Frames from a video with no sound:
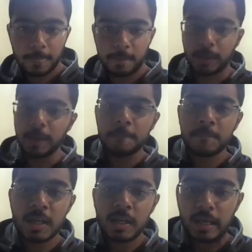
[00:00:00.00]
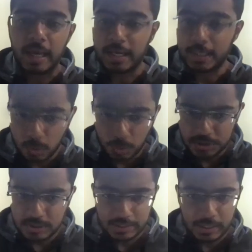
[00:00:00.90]
Okay, any
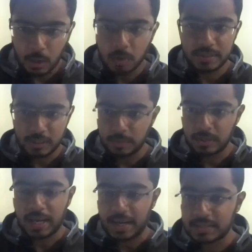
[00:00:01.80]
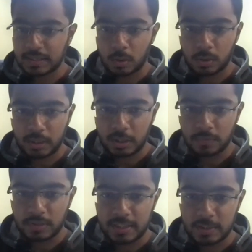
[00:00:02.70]
questions, any doubts anybody has around any
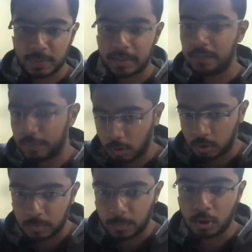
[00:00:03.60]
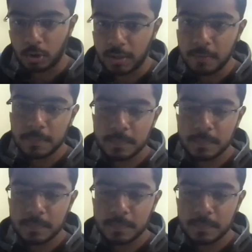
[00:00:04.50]
of the aspect that we talked about today?